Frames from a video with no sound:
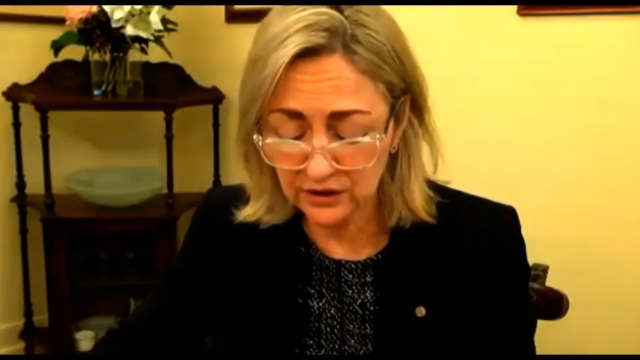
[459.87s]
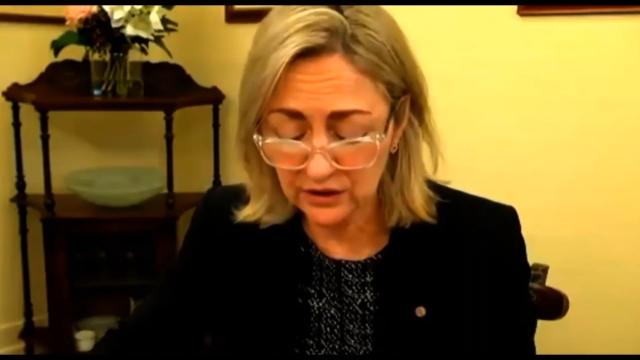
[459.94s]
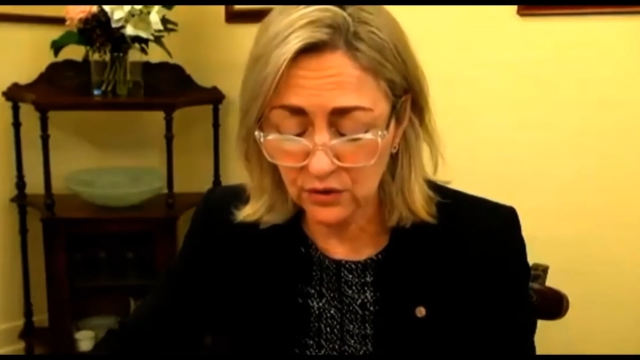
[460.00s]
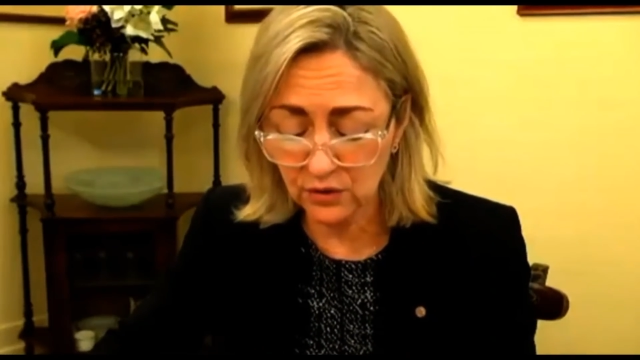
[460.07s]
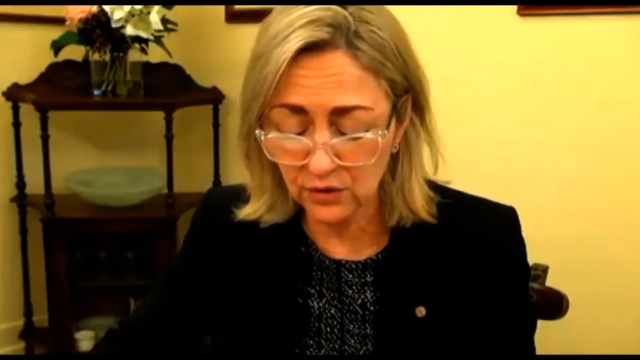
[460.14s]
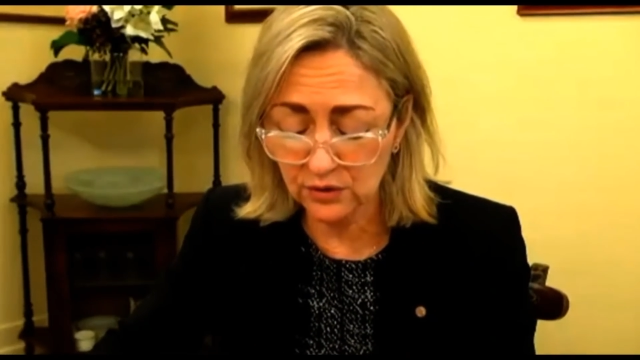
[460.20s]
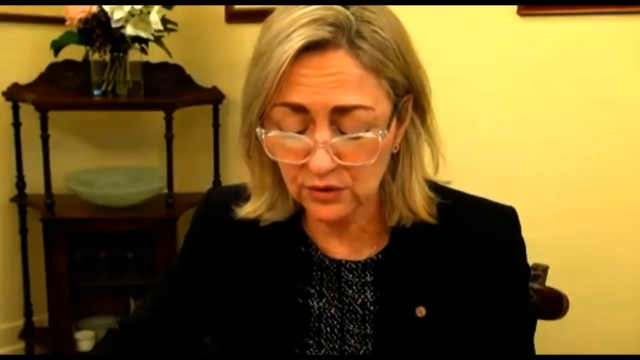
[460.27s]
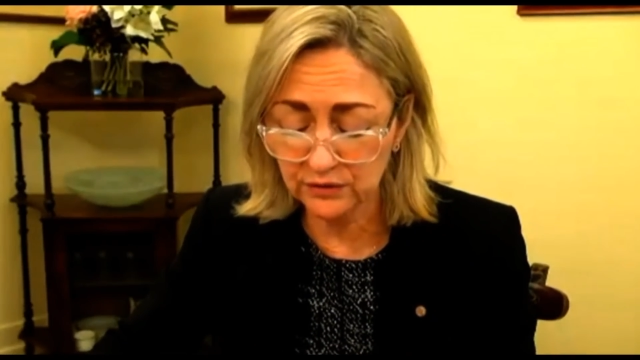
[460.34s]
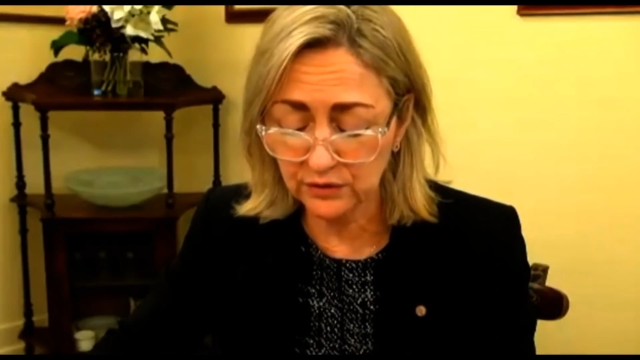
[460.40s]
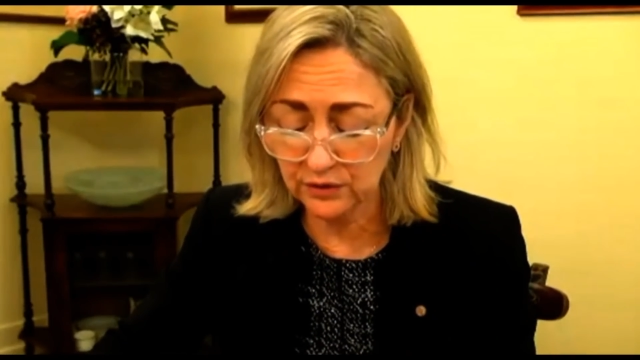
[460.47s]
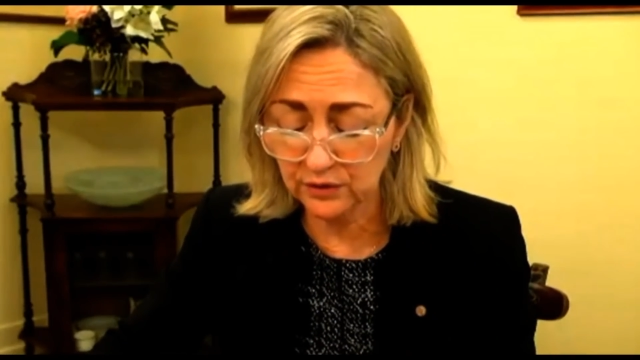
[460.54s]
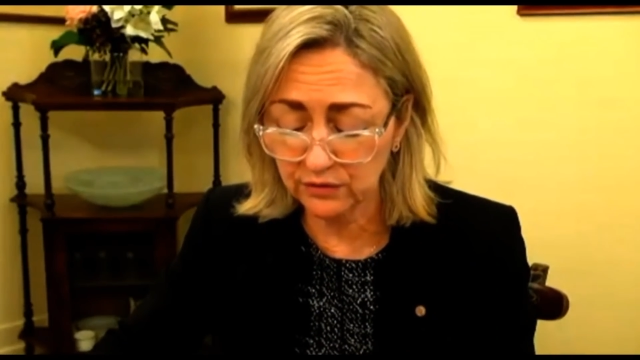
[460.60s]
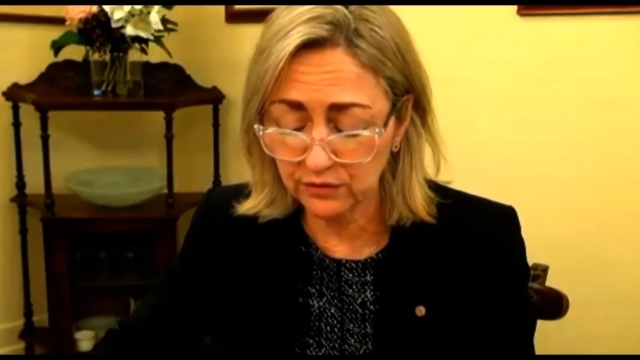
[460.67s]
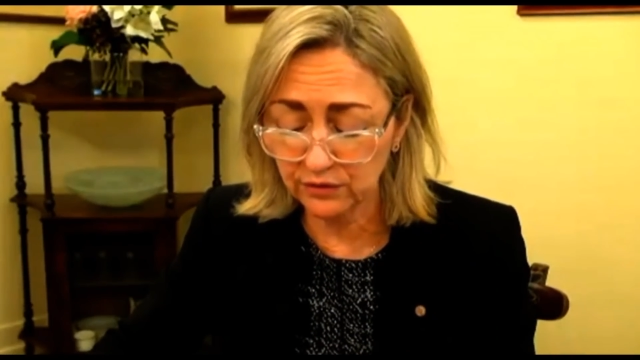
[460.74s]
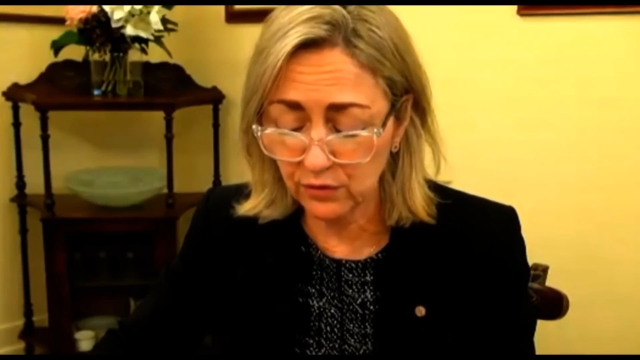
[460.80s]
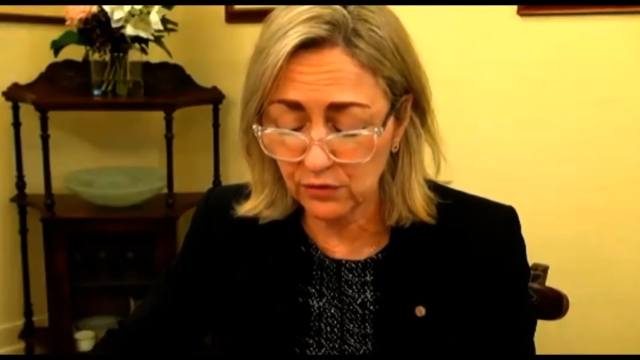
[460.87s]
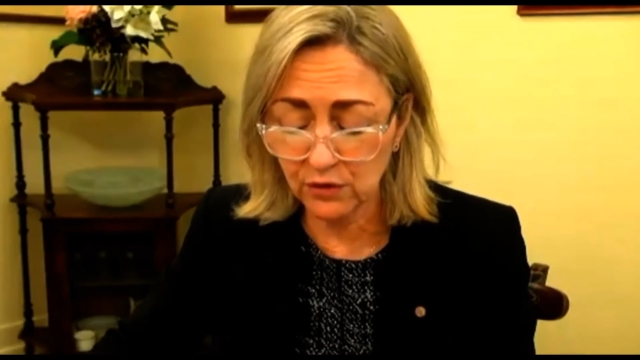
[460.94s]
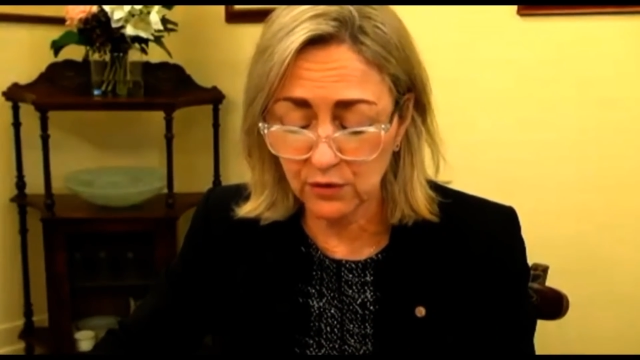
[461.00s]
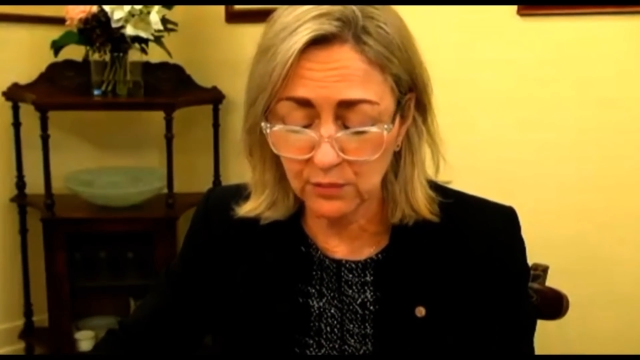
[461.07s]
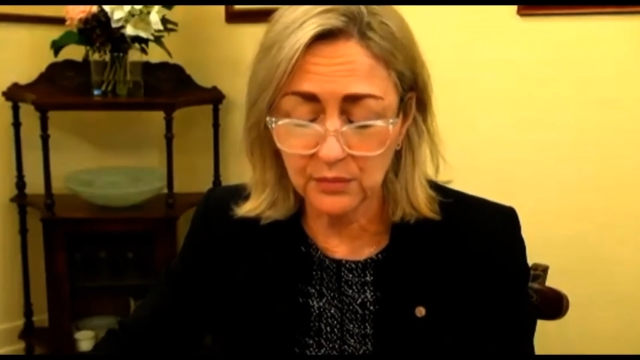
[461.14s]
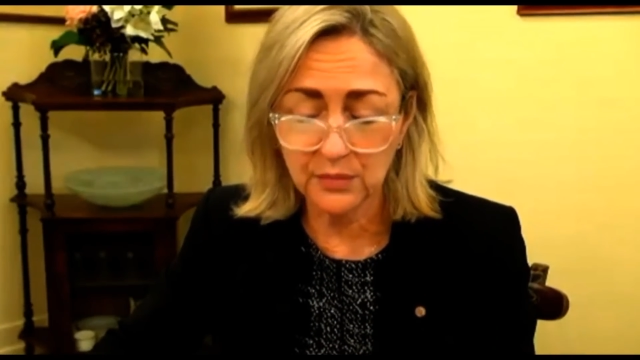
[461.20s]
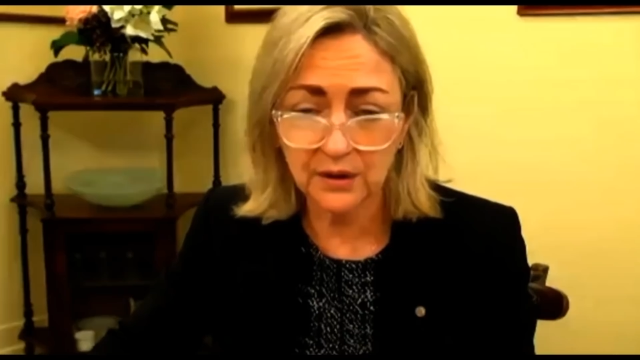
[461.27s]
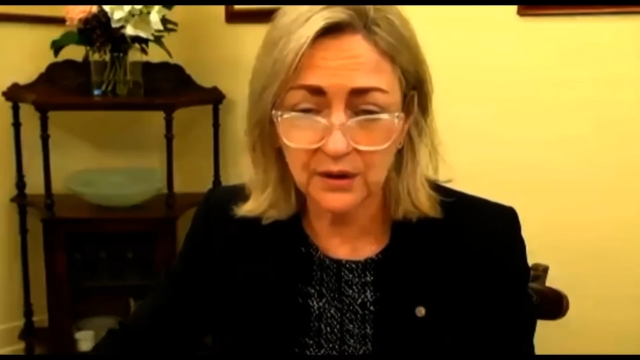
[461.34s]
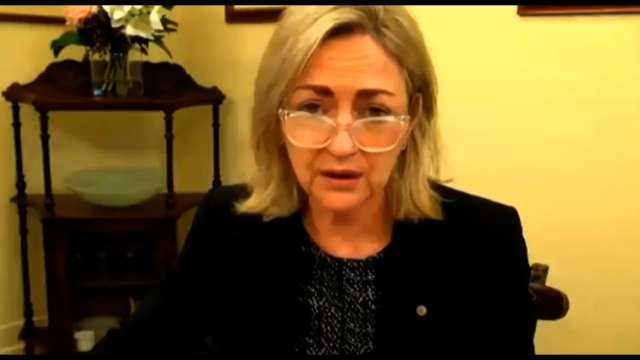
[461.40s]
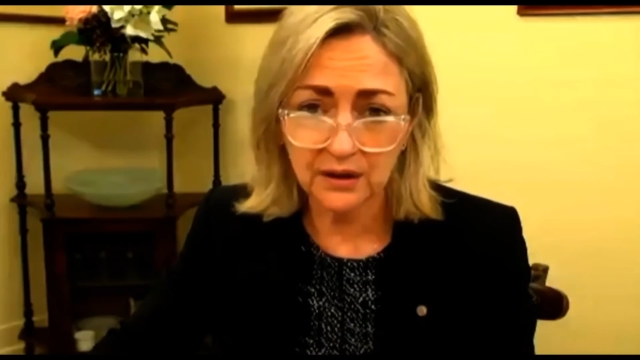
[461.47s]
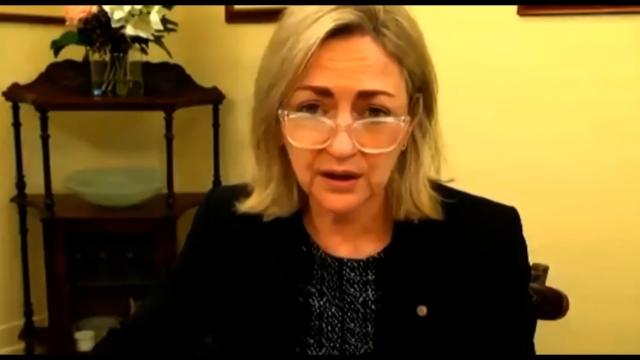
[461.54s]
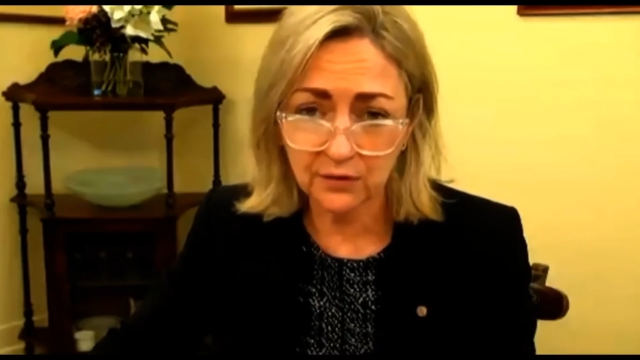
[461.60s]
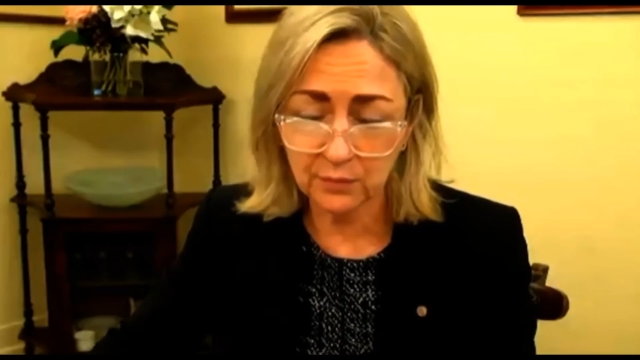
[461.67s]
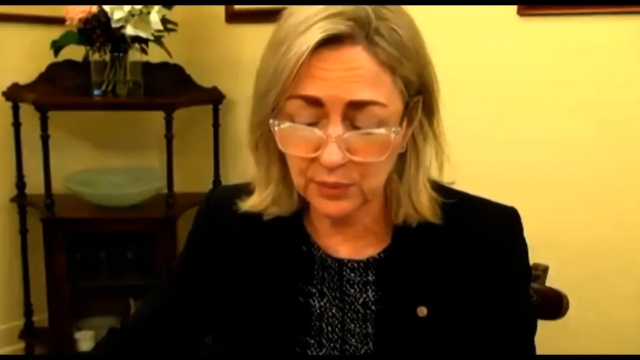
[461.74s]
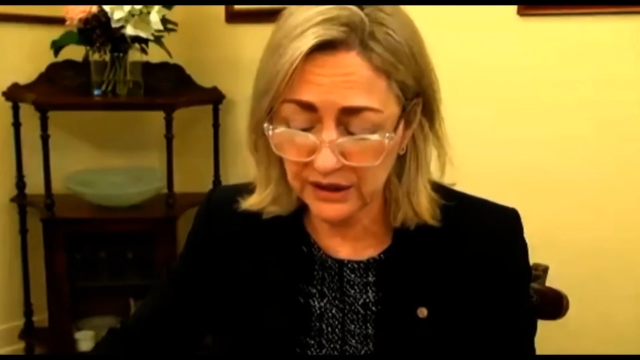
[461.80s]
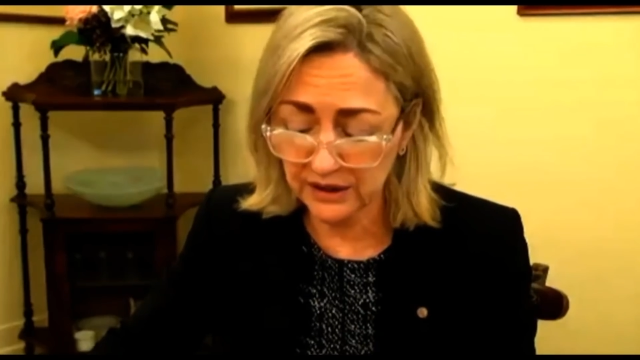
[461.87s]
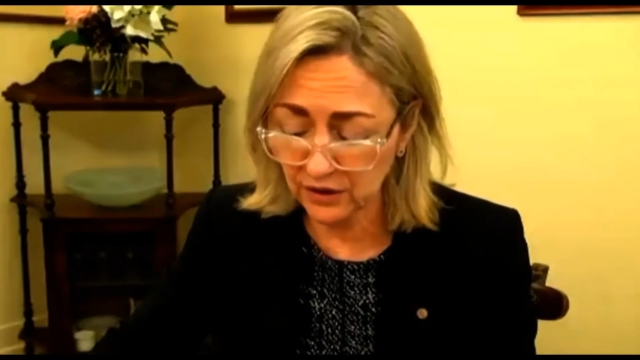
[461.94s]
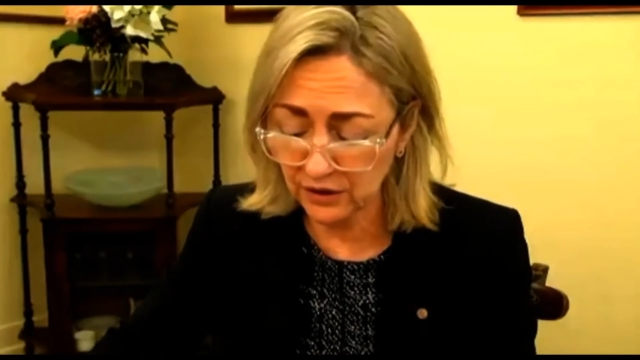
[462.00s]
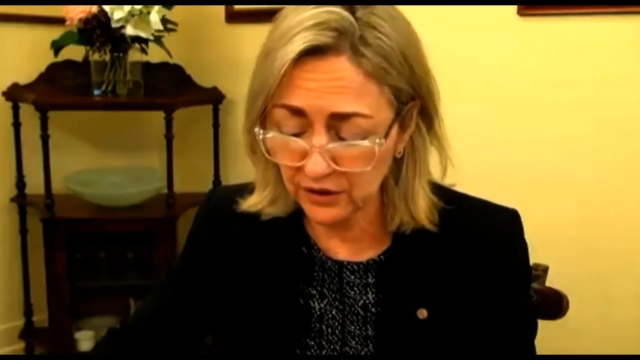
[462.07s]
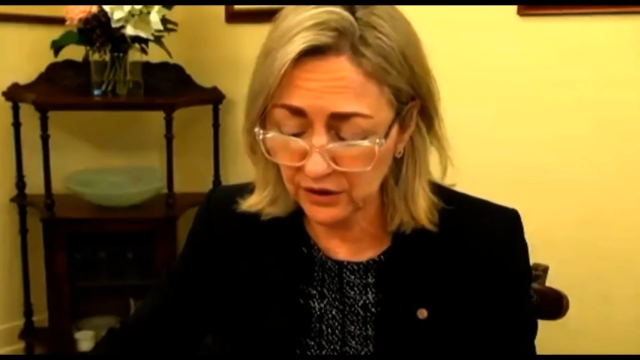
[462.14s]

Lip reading: calls for reform have been